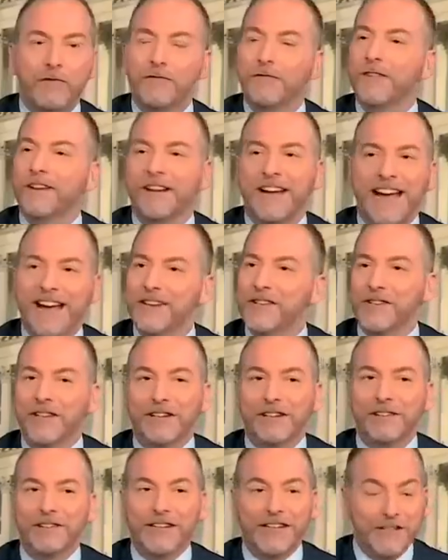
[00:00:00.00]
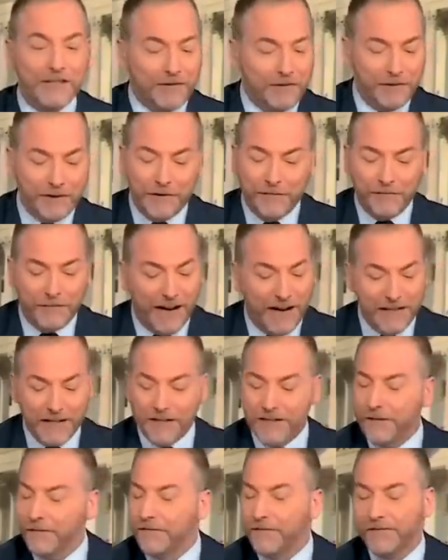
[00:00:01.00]
unification. These are
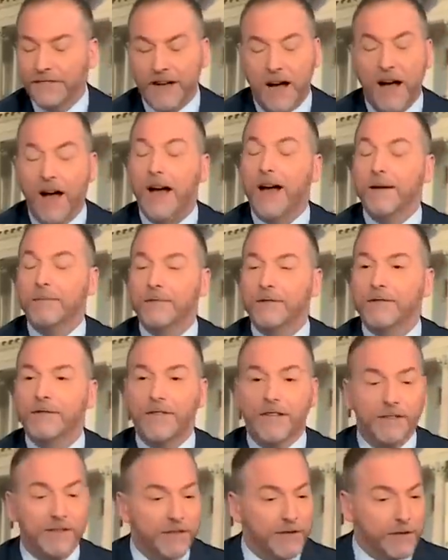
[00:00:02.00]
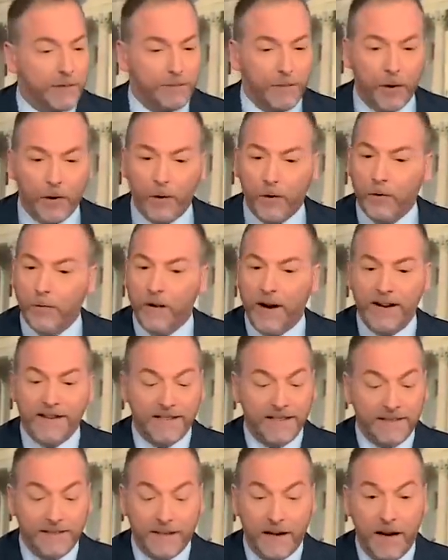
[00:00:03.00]
divisive times. This is a
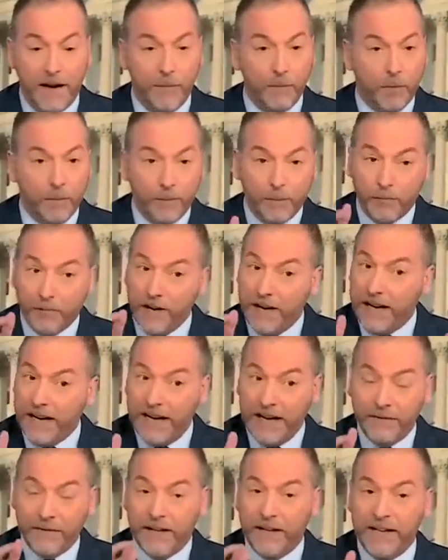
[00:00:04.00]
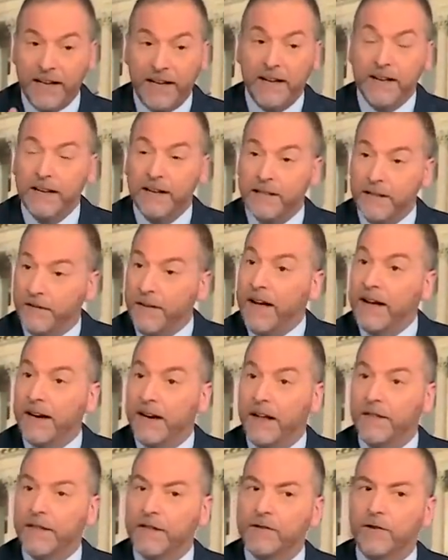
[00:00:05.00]
polarizing time. We're pretty evenly
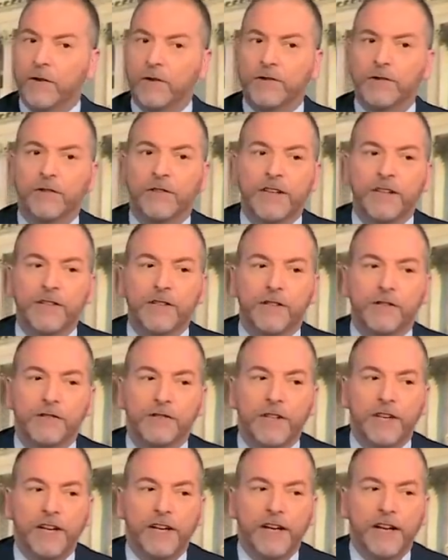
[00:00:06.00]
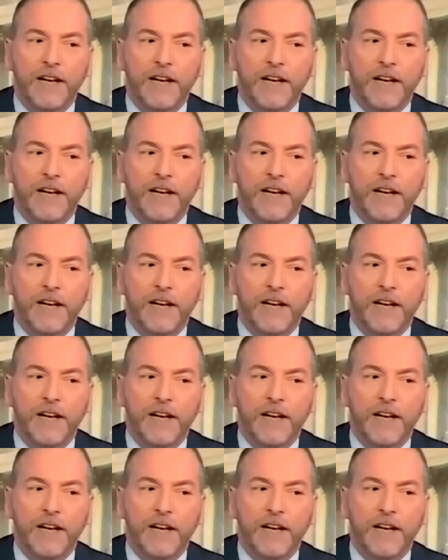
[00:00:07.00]
divided on these cultural issues.